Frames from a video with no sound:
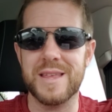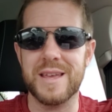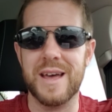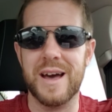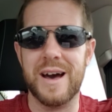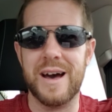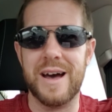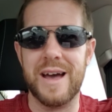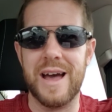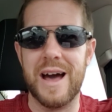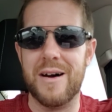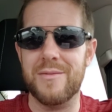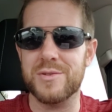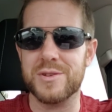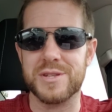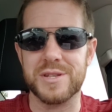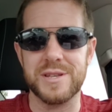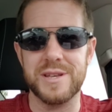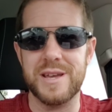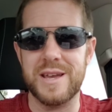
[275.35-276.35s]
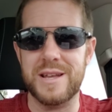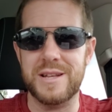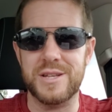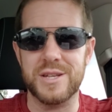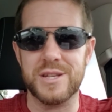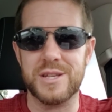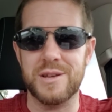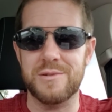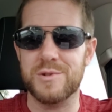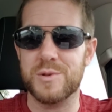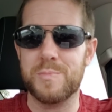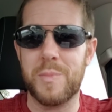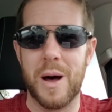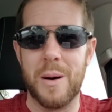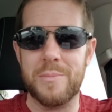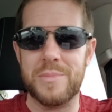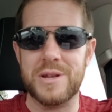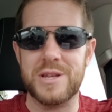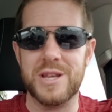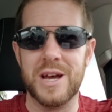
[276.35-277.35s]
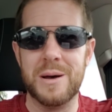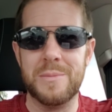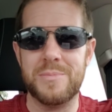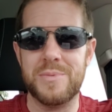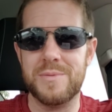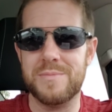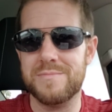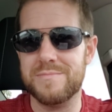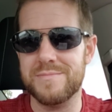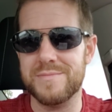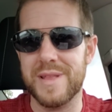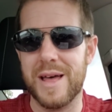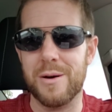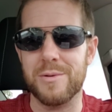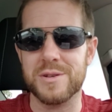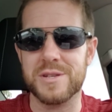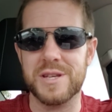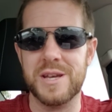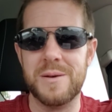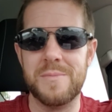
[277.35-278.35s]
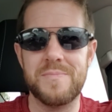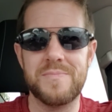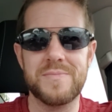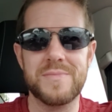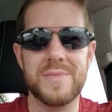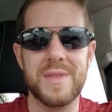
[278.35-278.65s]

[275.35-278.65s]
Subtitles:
the guy obviously it was pump and dump, that was it,